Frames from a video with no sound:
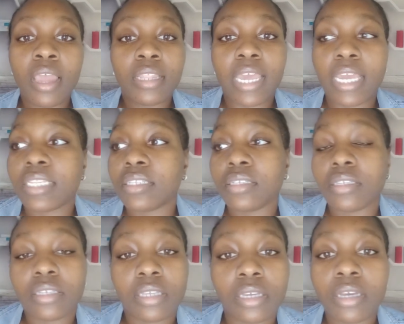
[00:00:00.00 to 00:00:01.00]

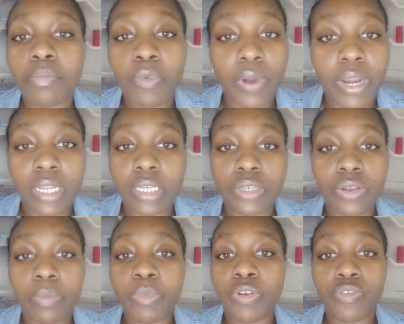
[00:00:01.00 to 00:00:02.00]
that good morning, you're
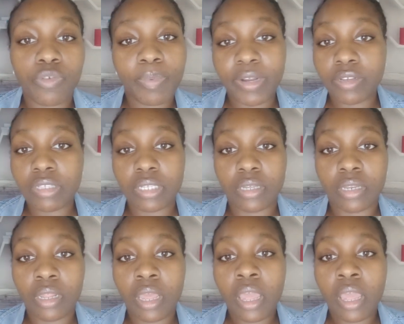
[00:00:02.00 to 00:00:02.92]
a beautiful person.